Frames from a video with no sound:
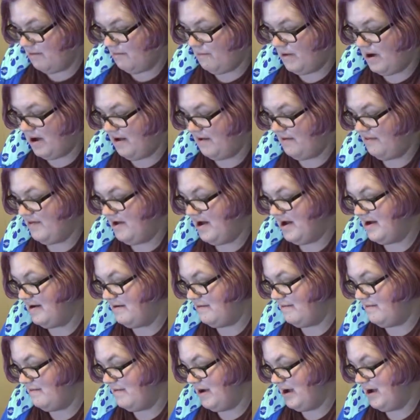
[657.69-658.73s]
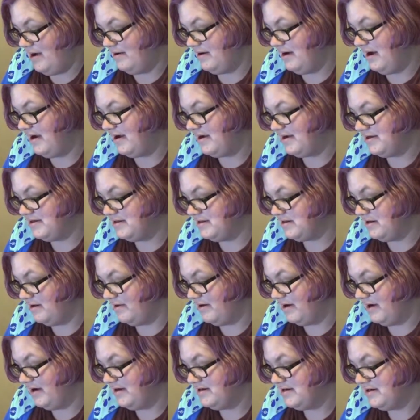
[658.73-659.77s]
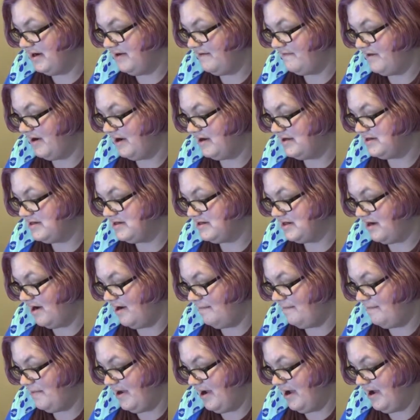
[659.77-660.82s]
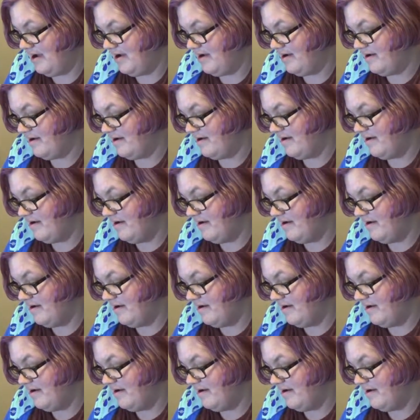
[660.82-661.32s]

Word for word: wow that, I, I, sorry guys, I've got to stop and